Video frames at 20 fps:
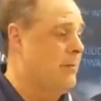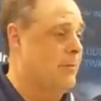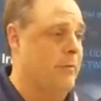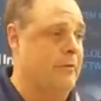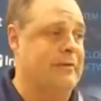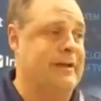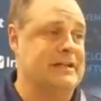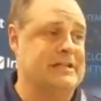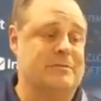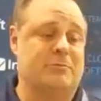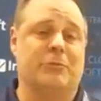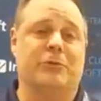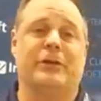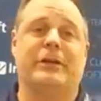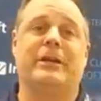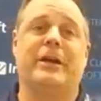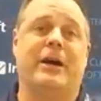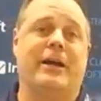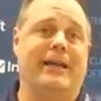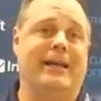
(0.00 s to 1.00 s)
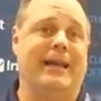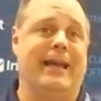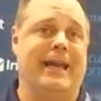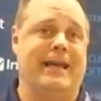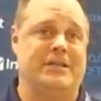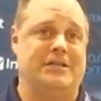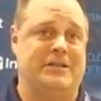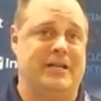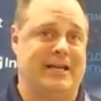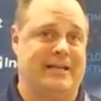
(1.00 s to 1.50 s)
We've got some really cutting
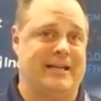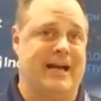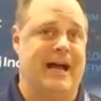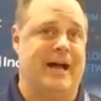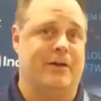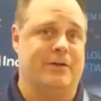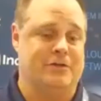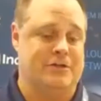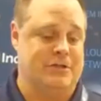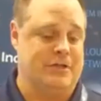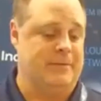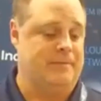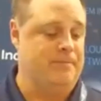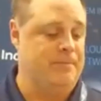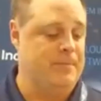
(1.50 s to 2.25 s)
edge technology.